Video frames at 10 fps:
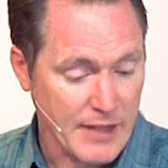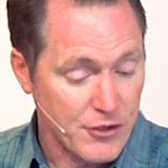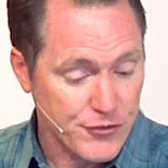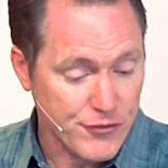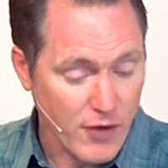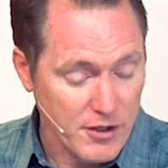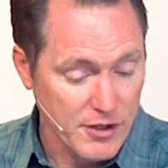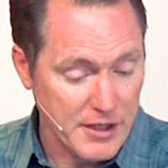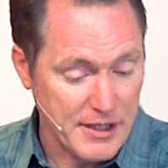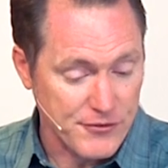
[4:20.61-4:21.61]
And your
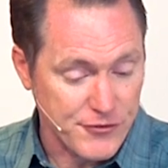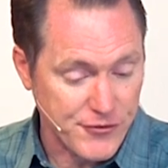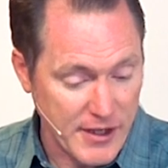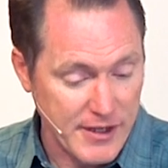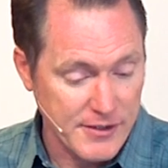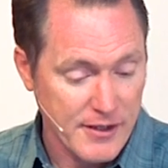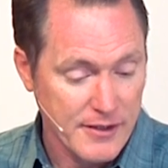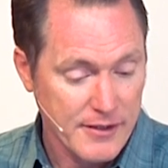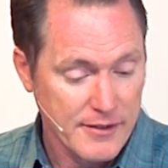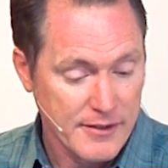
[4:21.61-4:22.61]
struggle against sin,
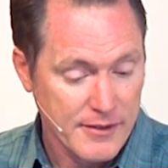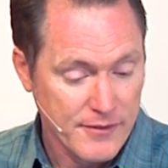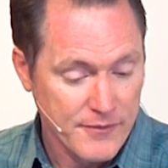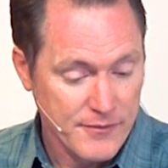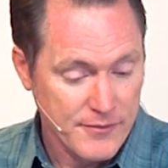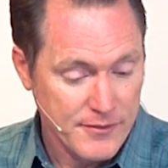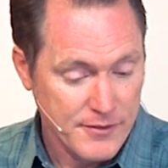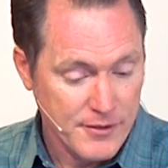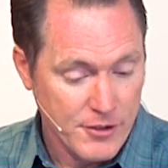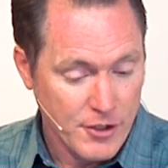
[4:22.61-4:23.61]

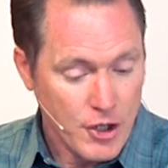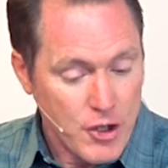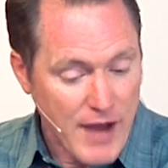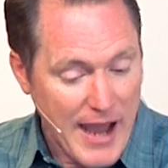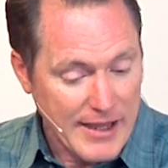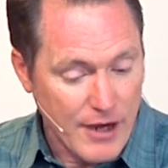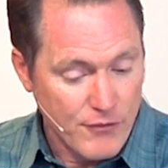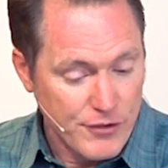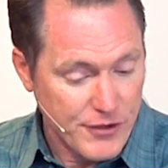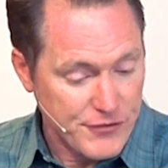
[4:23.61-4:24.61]
you've not yet
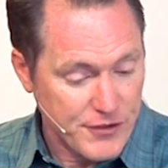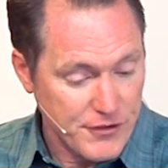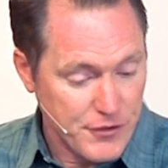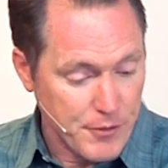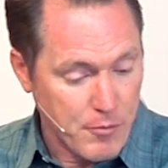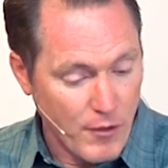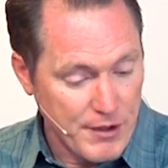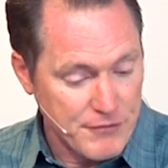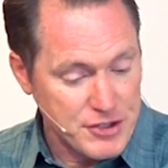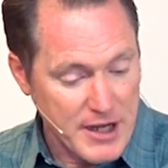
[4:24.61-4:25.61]
resisted to the
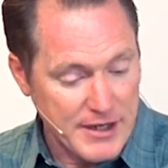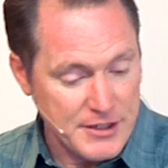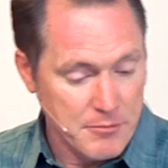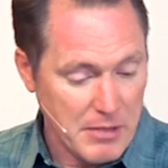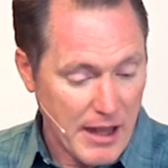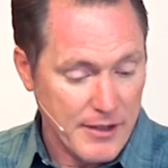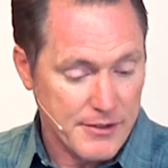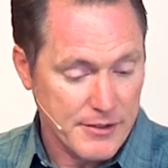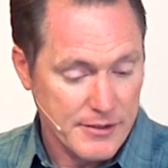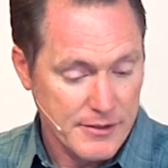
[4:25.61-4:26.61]
point of shedding your
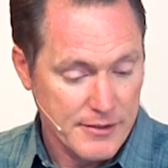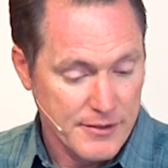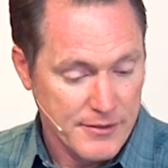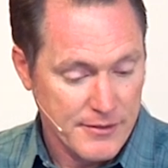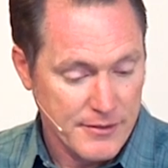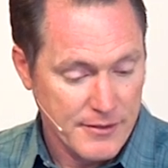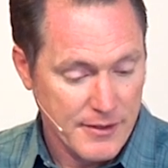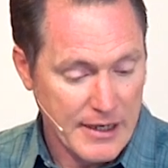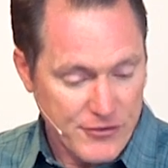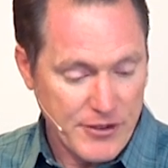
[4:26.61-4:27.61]
blood.
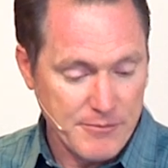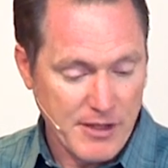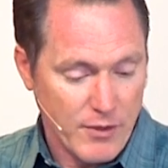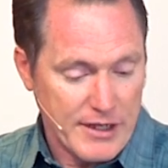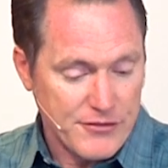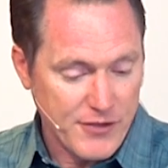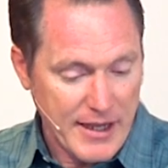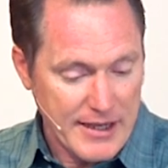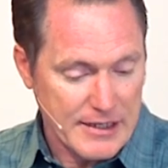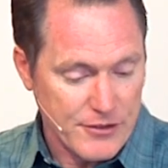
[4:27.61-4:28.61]
And it seems like what He's
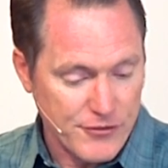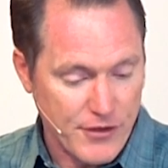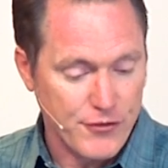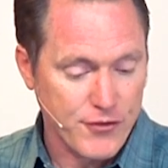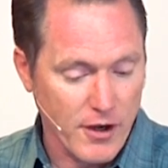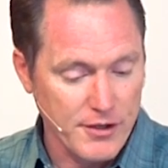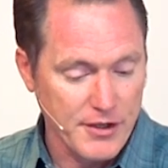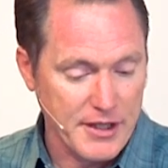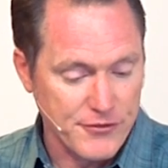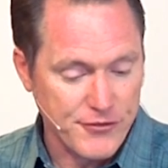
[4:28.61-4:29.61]
saying is their struggle
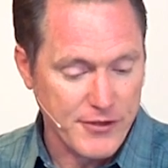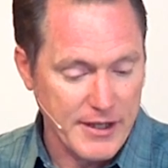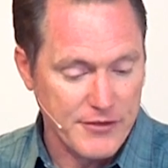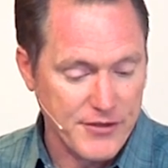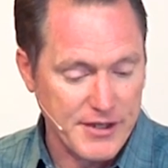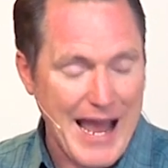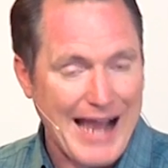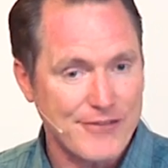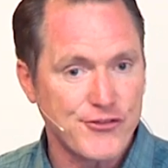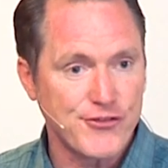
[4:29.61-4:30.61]
against sin is to
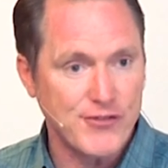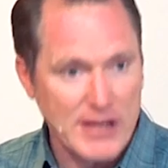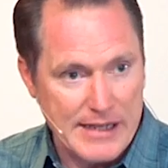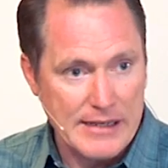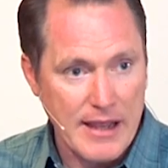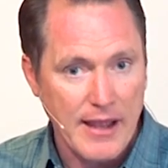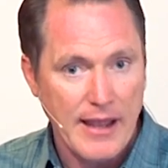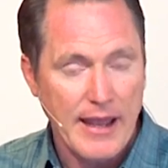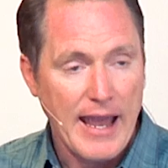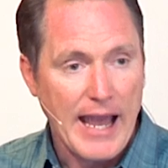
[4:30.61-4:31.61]
not sin
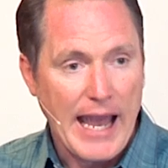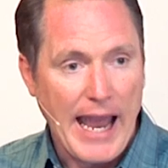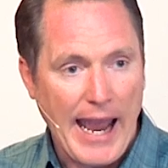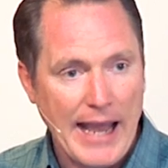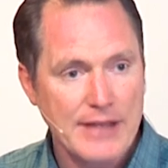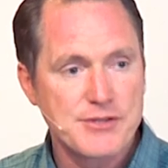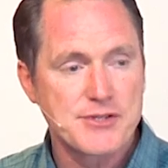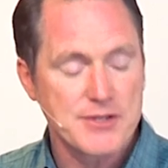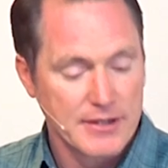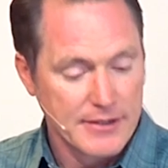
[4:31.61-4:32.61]

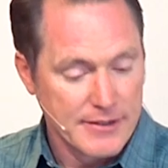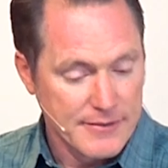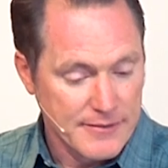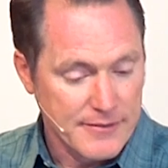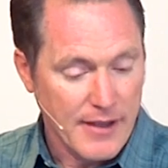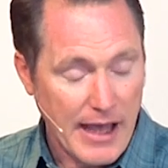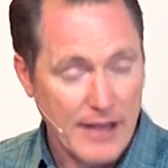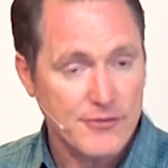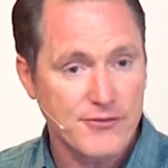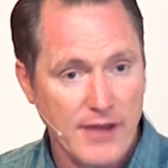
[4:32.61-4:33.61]
as
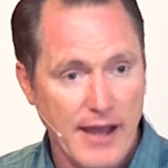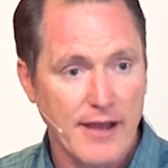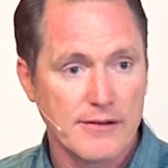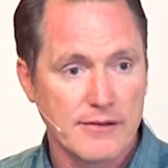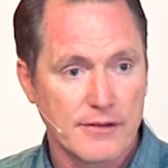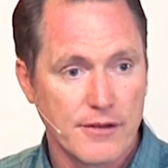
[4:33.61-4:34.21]
hostile